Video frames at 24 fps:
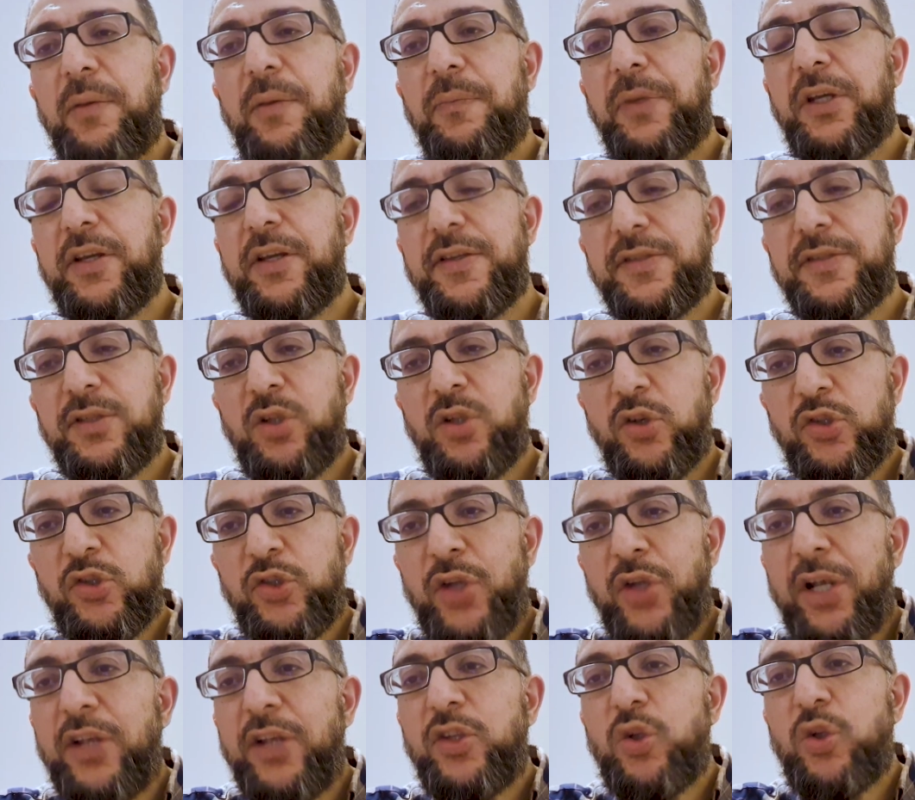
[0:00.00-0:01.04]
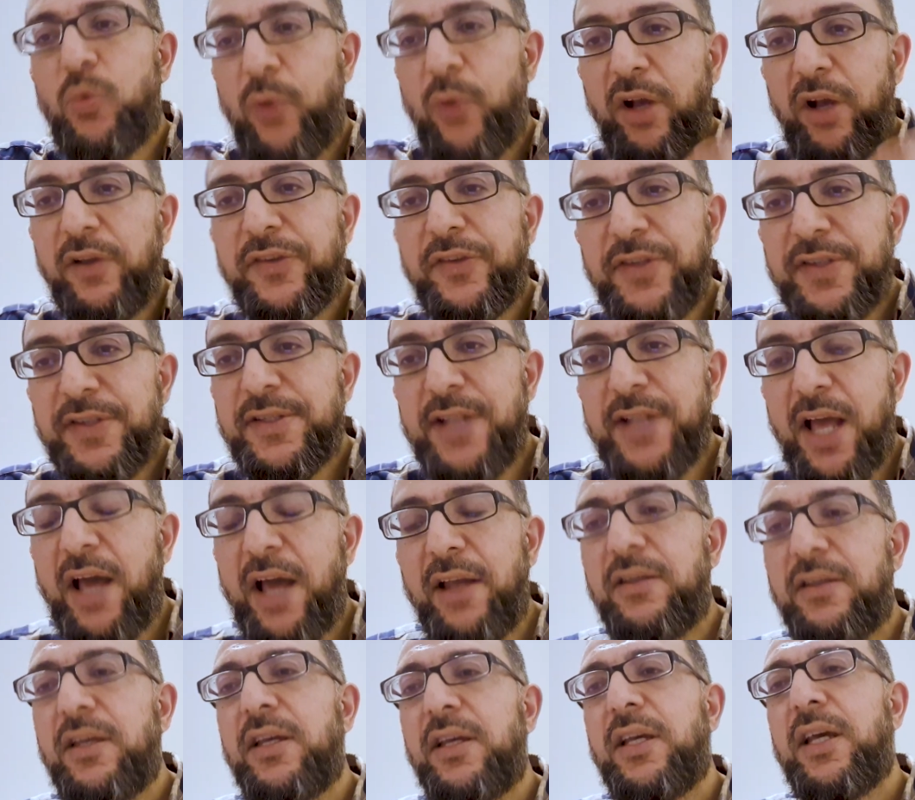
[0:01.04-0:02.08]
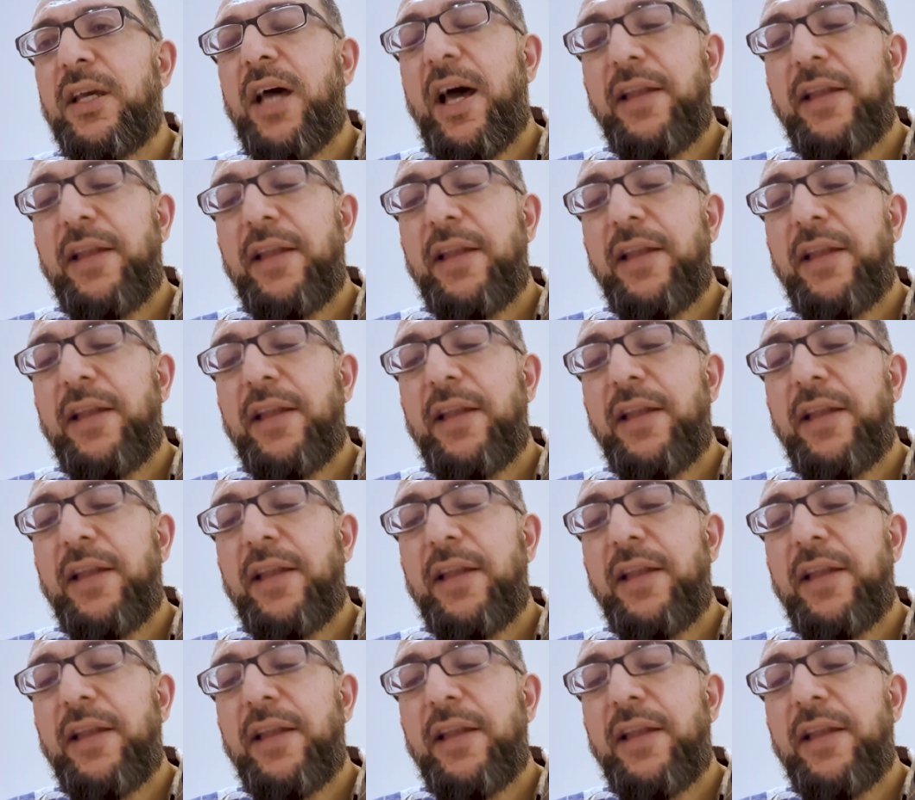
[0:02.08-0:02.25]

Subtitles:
because you're stealing someone else's land.